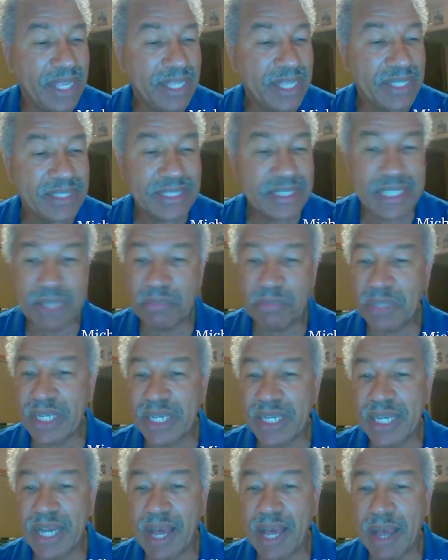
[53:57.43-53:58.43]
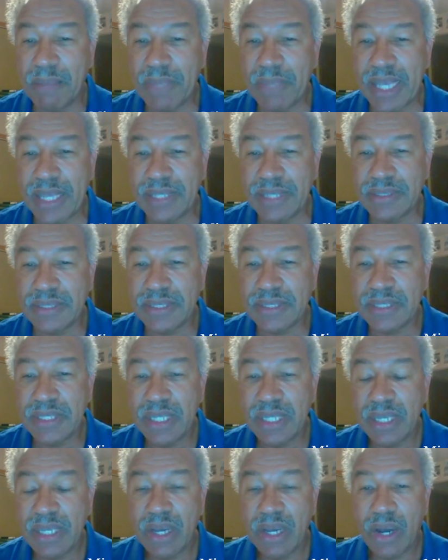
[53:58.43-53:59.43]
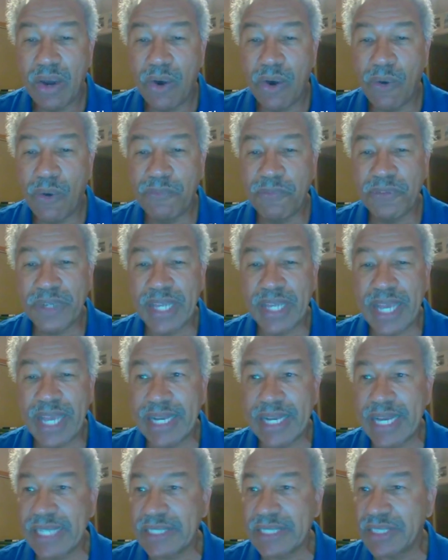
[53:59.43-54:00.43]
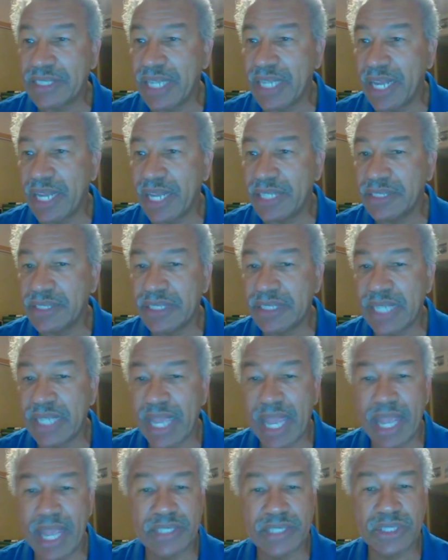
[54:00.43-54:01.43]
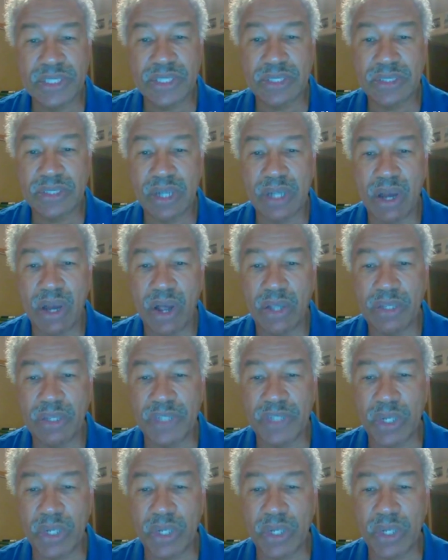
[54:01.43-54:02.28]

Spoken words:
sent me a comment. Hopefully, I got a chance to answer all of the